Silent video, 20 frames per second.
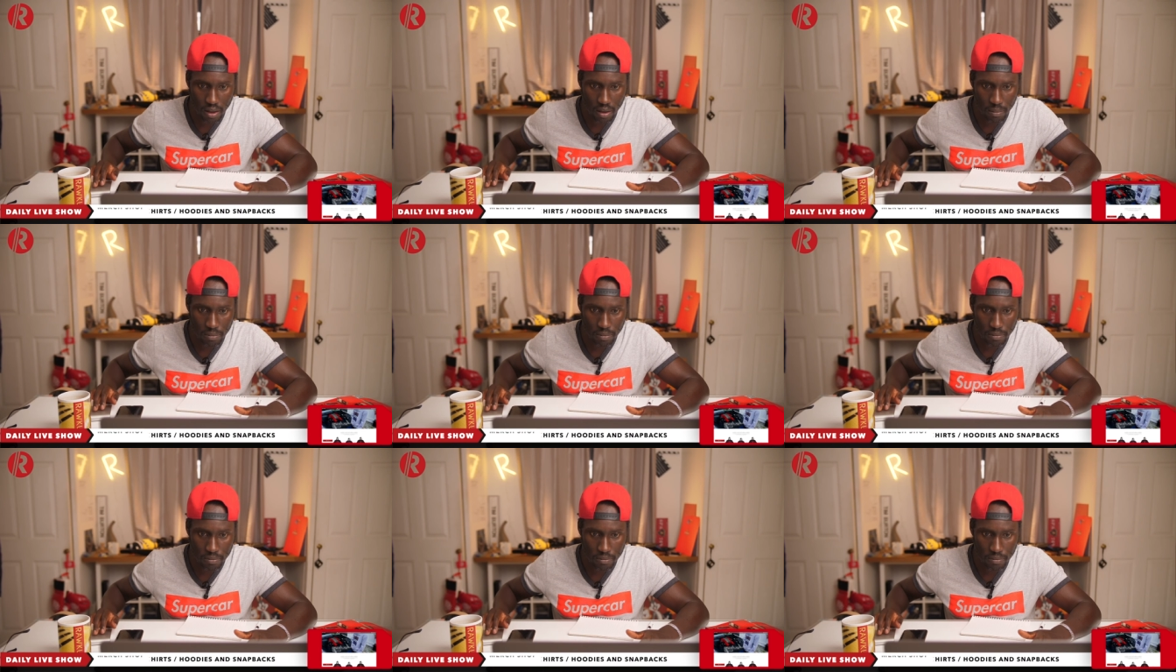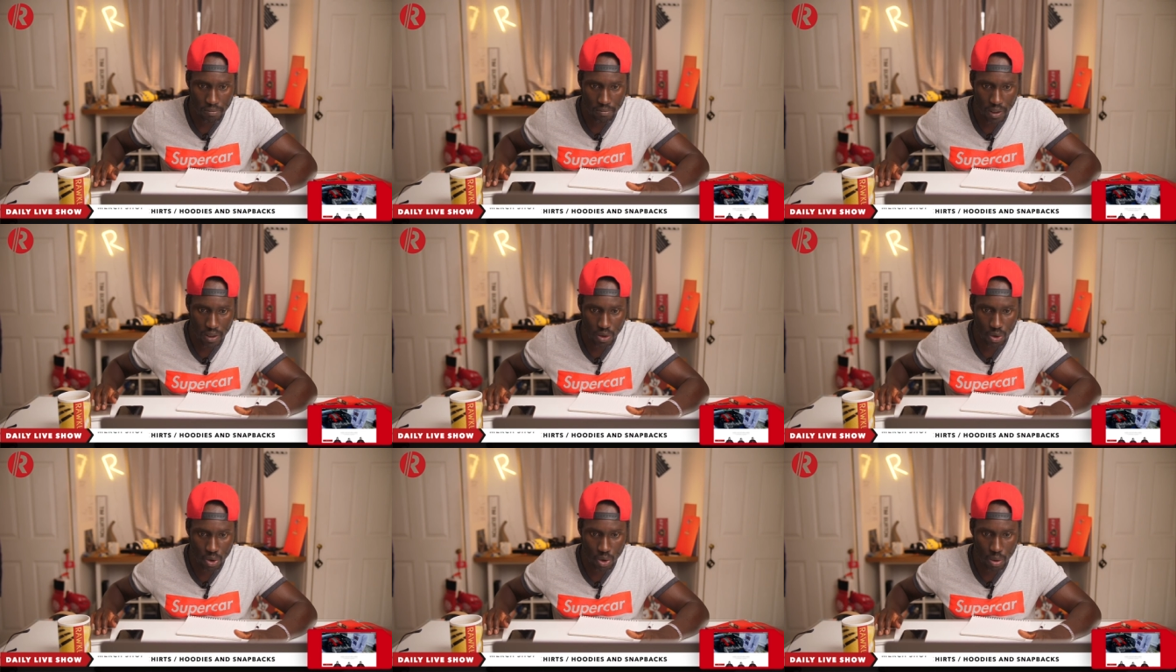I'm
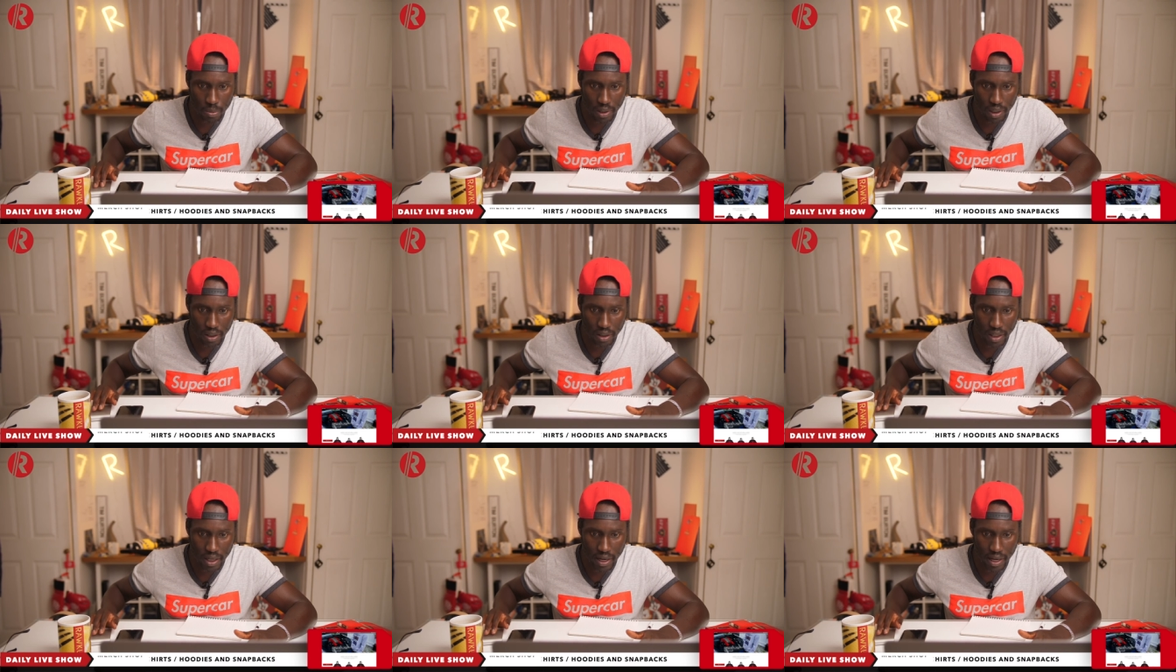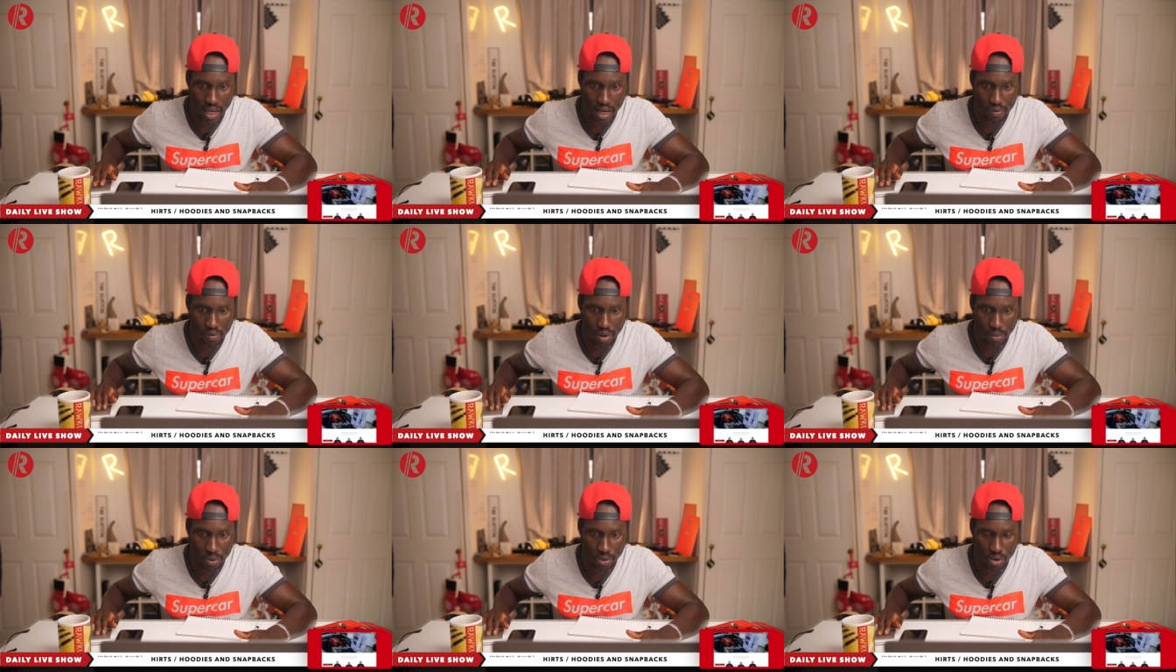assuming that
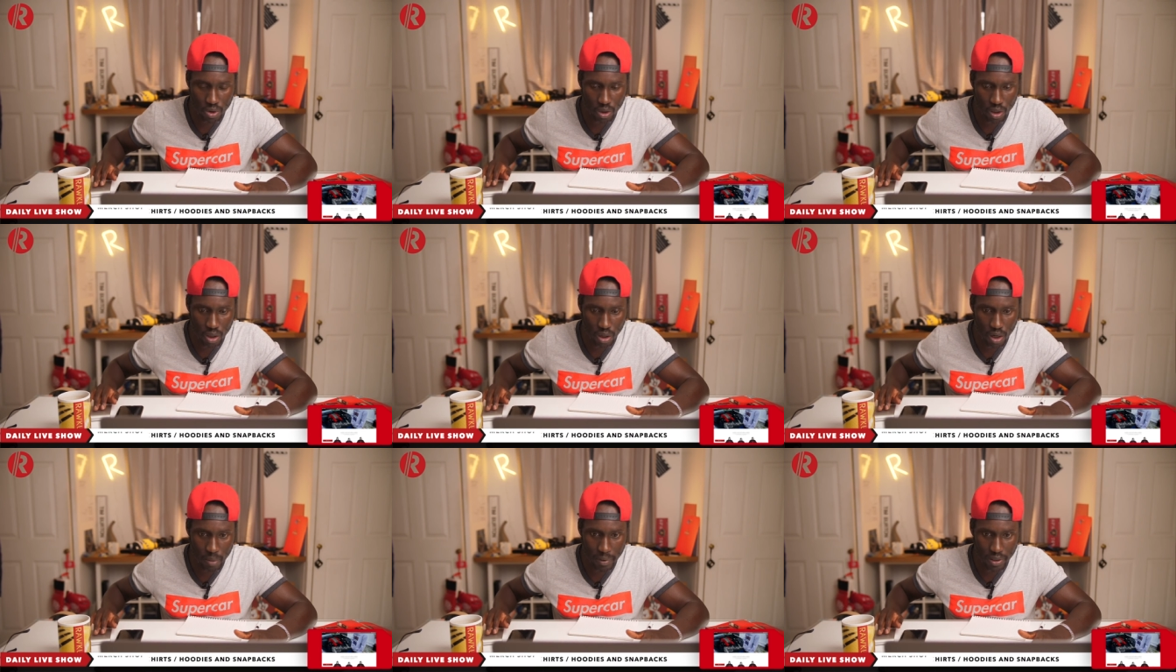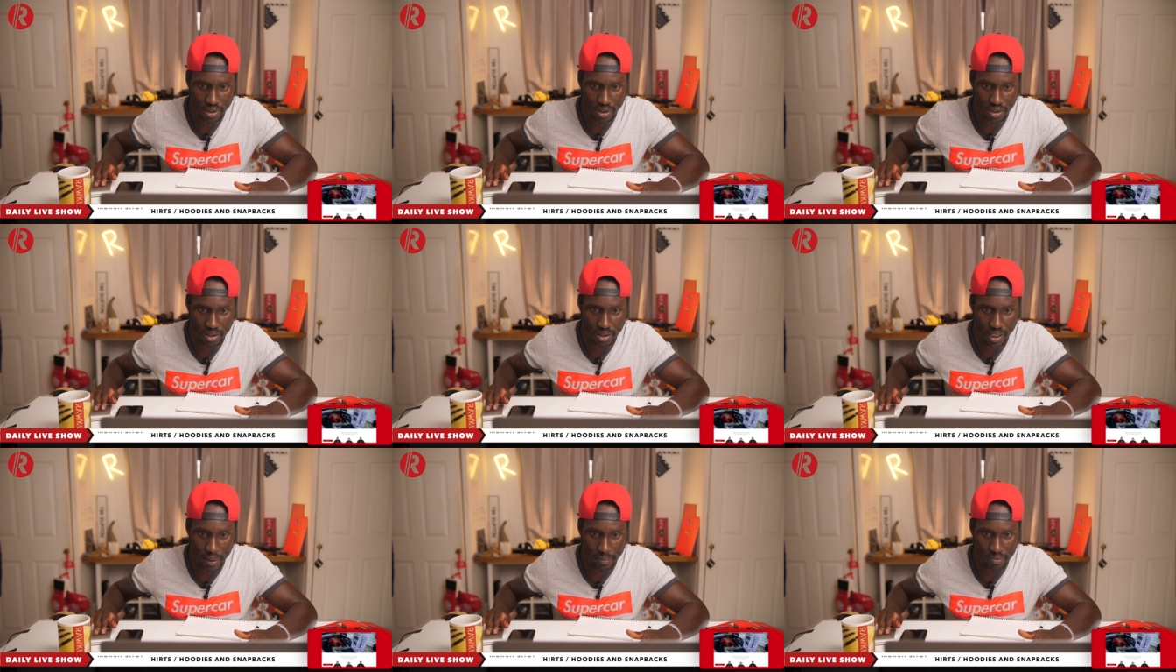everyone wants to know how much
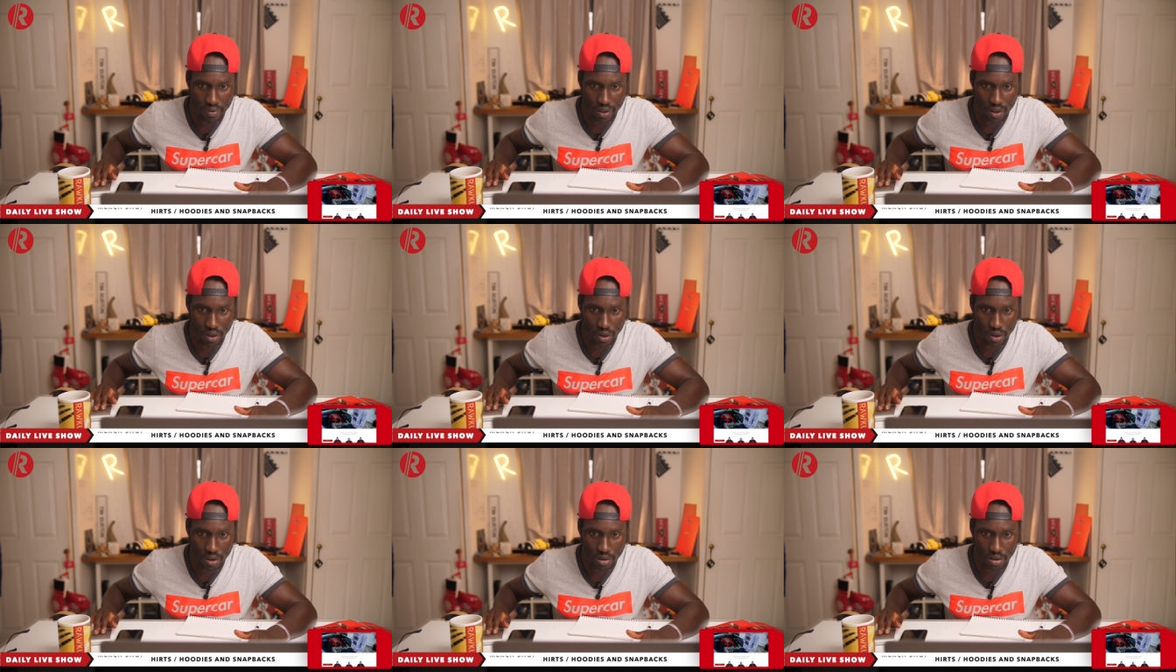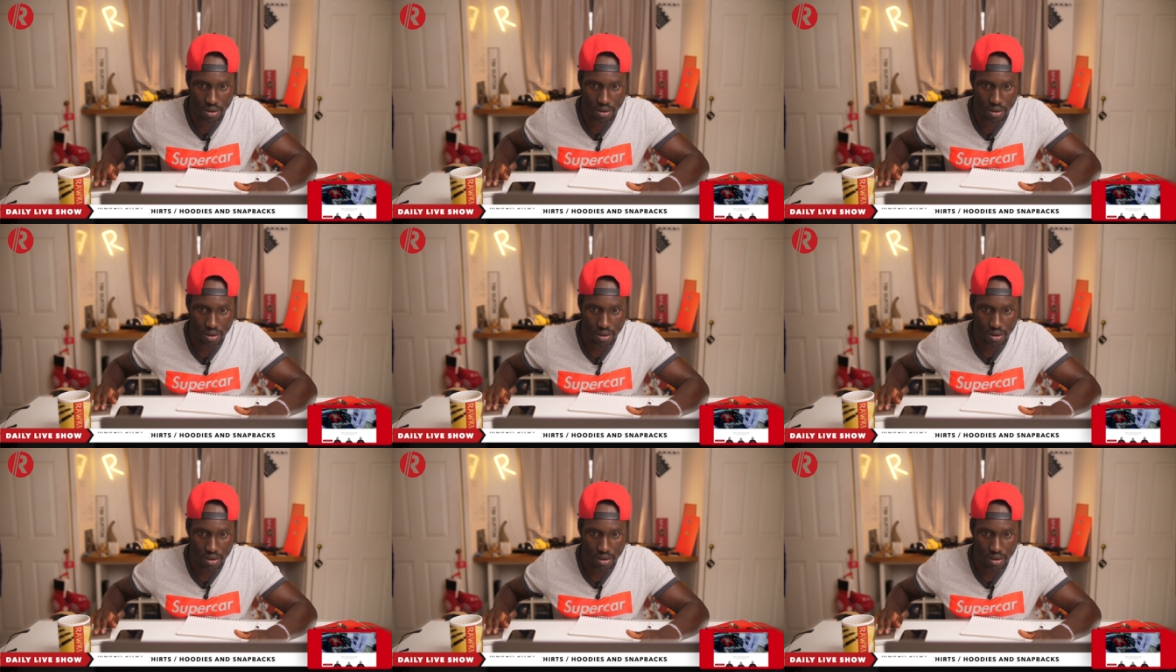this damn thing costs.